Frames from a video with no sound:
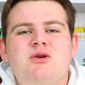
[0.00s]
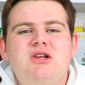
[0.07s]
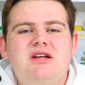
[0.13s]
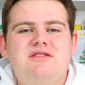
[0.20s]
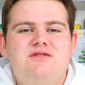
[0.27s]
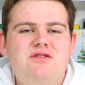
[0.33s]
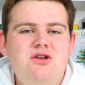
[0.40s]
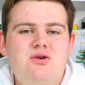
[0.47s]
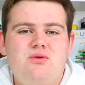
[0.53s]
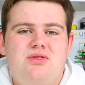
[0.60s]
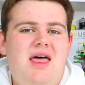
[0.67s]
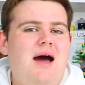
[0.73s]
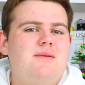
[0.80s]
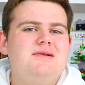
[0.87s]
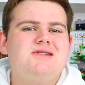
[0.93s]
really flew.
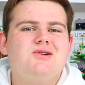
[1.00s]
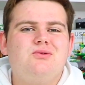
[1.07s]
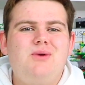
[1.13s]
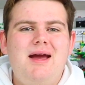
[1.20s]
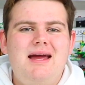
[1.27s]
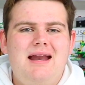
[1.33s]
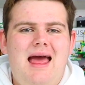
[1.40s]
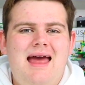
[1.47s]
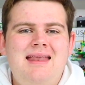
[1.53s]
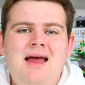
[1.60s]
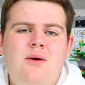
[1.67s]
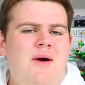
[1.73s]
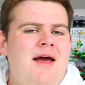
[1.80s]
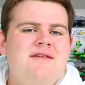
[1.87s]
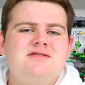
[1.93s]
That was great. And
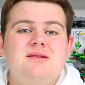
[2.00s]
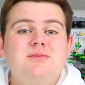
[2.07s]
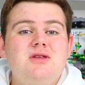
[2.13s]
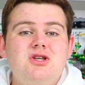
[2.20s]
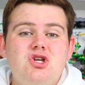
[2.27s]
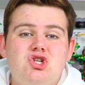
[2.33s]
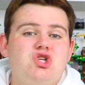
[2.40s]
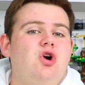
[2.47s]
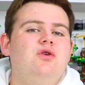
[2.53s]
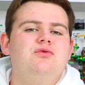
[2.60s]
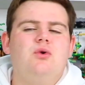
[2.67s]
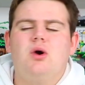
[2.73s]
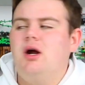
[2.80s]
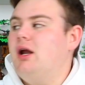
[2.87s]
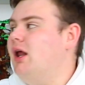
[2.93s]
now I have something to show
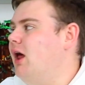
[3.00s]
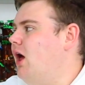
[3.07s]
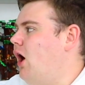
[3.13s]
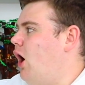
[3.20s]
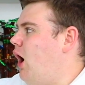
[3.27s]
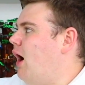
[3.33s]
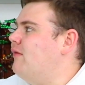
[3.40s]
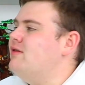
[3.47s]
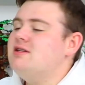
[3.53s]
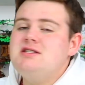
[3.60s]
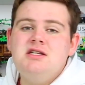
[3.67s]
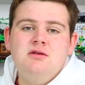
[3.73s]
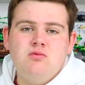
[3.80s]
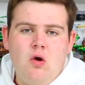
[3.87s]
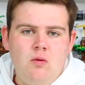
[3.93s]
for it.
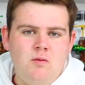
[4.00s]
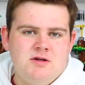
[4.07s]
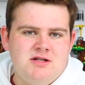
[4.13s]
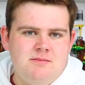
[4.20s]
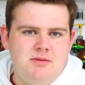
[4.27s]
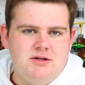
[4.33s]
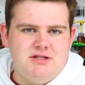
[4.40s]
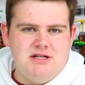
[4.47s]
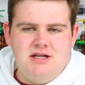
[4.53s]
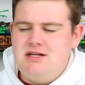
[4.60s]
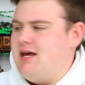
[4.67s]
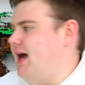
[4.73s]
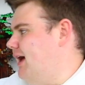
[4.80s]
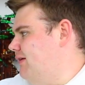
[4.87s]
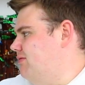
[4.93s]
Obviously, Rome wasn't built in a
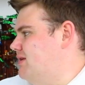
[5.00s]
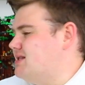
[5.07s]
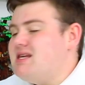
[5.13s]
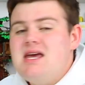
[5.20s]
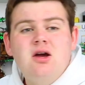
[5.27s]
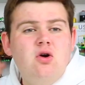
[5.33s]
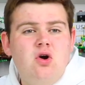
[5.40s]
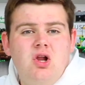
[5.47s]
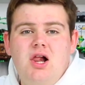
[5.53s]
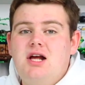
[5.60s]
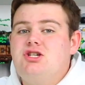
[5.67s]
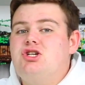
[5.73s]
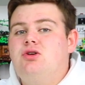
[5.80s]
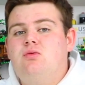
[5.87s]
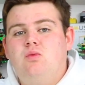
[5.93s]
day. This Lego
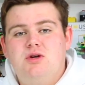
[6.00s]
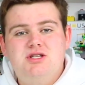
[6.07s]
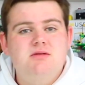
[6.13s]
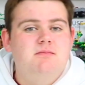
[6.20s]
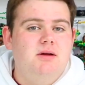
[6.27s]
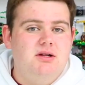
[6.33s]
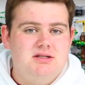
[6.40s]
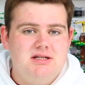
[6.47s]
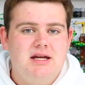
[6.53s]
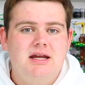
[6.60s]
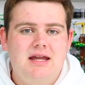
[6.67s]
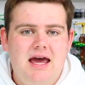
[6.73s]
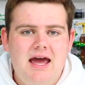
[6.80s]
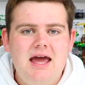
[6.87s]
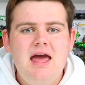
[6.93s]
collection wasn't built in a
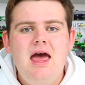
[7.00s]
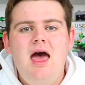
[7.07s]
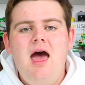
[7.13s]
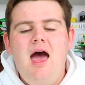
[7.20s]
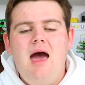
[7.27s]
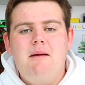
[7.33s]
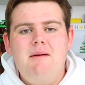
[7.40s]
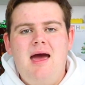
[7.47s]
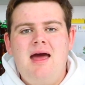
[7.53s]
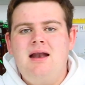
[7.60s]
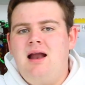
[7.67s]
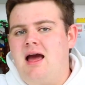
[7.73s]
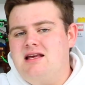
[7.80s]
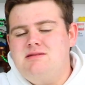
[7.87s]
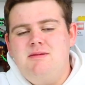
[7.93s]
day.
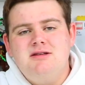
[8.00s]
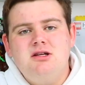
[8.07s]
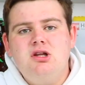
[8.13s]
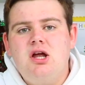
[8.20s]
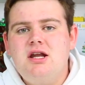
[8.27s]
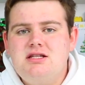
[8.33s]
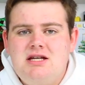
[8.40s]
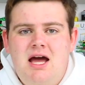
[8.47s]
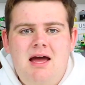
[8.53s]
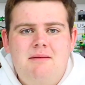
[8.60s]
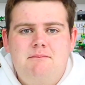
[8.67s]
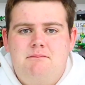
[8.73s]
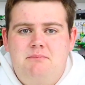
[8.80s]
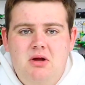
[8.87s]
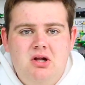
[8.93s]
And I spent a lot of
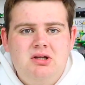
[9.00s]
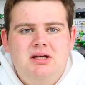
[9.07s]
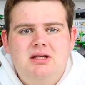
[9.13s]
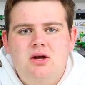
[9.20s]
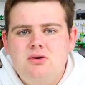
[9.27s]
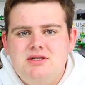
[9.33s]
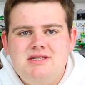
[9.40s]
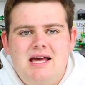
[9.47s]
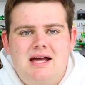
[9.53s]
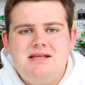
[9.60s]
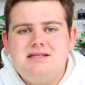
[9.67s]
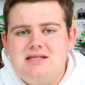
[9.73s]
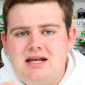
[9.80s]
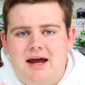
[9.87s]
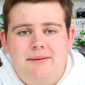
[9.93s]
time building those
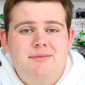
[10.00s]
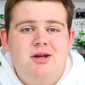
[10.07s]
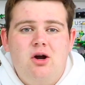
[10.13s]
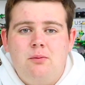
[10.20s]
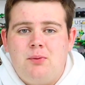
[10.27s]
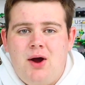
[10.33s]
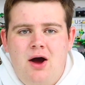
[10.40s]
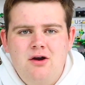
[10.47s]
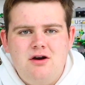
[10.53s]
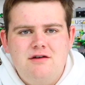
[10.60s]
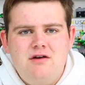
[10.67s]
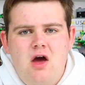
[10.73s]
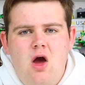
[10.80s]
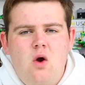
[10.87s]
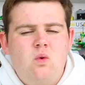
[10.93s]
sets that I'm, you know, proud of.
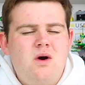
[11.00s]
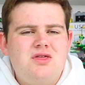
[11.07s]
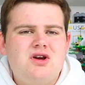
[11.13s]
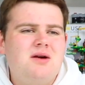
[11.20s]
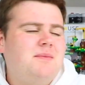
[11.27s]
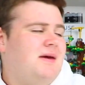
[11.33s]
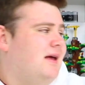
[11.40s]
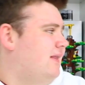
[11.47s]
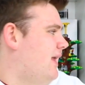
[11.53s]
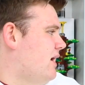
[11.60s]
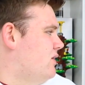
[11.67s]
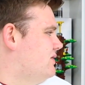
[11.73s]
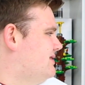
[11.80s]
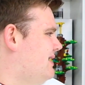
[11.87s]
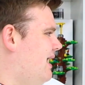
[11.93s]
Whether it be a
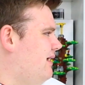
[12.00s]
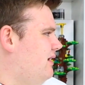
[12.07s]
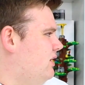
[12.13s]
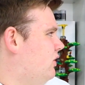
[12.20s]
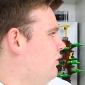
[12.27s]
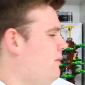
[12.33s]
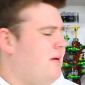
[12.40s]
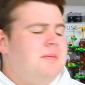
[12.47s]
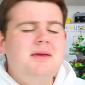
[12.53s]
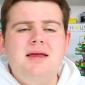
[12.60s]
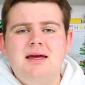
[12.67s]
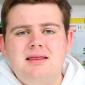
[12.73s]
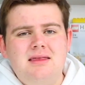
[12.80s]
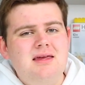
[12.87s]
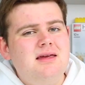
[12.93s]
Lego set, you know, maybe
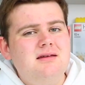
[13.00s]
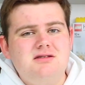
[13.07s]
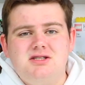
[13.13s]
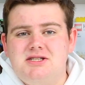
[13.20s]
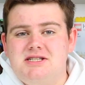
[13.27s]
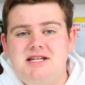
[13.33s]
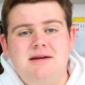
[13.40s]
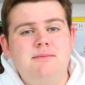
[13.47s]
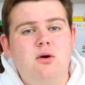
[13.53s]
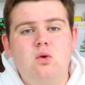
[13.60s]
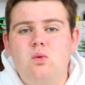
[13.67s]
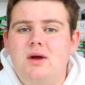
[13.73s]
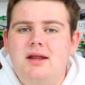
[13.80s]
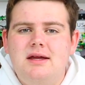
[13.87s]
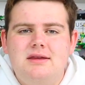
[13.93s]
like the
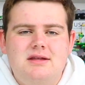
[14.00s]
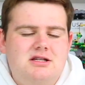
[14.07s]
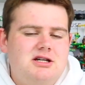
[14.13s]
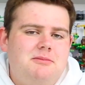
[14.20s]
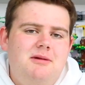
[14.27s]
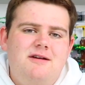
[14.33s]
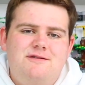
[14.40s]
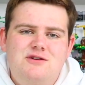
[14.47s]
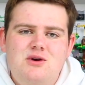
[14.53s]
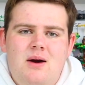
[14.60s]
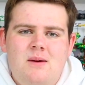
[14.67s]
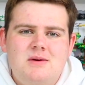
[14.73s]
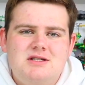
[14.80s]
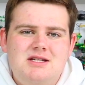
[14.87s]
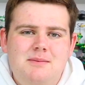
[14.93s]
Steamboat Willie that took me a few
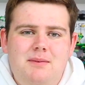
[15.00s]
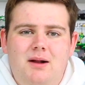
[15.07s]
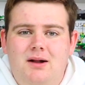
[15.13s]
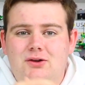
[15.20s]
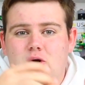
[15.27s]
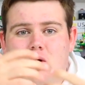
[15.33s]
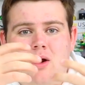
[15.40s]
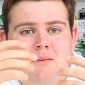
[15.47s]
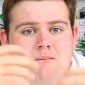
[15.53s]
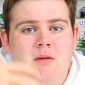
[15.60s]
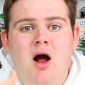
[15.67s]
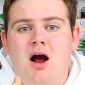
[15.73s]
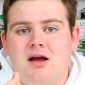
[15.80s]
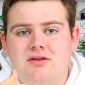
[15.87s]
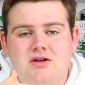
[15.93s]
hours to build, or a
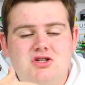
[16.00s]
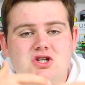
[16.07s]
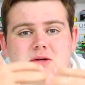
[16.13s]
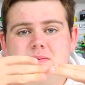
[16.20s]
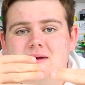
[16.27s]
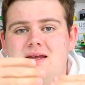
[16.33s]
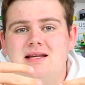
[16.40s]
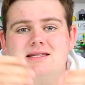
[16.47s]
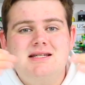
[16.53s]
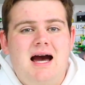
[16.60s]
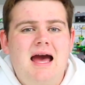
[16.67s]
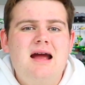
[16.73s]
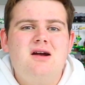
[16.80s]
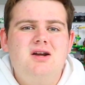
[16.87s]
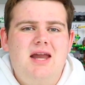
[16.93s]
MOC that took me an
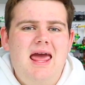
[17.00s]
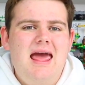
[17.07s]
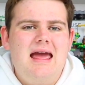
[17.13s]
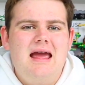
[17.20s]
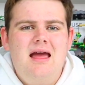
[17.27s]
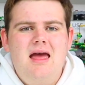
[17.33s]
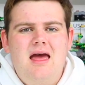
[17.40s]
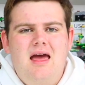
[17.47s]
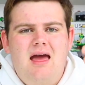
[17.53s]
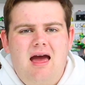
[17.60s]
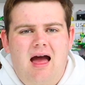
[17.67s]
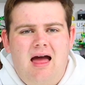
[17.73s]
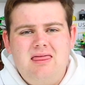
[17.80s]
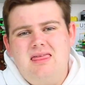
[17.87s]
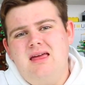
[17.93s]
entire day.
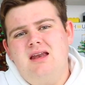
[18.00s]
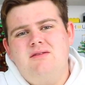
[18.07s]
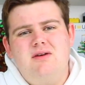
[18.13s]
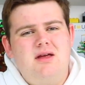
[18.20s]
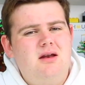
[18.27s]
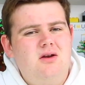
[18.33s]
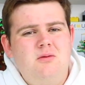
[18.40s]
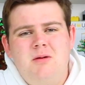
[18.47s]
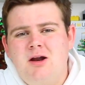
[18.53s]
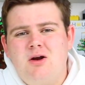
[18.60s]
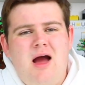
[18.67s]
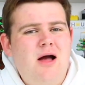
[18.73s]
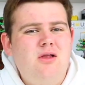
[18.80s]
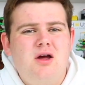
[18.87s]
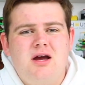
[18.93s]
At the end of it, no matter
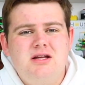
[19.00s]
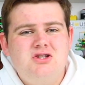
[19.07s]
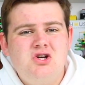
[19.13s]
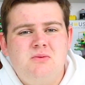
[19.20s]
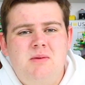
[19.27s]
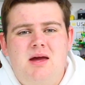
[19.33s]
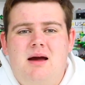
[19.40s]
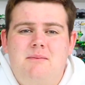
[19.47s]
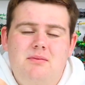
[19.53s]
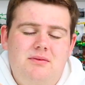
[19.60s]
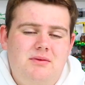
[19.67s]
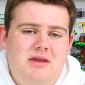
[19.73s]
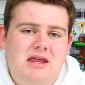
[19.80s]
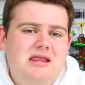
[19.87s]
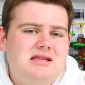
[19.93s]
how long it took me, I'm,
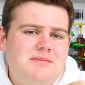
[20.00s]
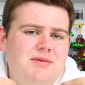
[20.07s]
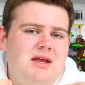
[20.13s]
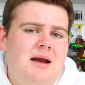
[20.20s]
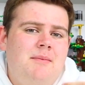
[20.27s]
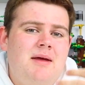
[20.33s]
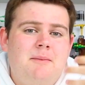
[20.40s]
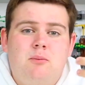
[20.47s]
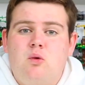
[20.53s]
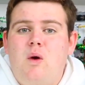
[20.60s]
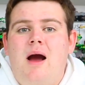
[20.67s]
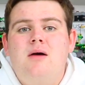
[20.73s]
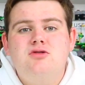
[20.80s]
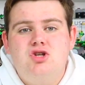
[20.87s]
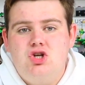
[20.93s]
that's something I'm like
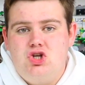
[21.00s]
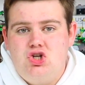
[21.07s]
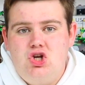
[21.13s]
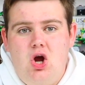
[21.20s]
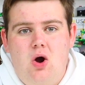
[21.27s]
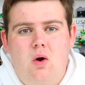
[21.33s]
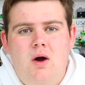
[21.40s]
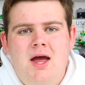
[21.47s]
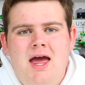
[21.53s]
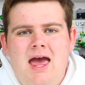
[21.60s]
proud to show.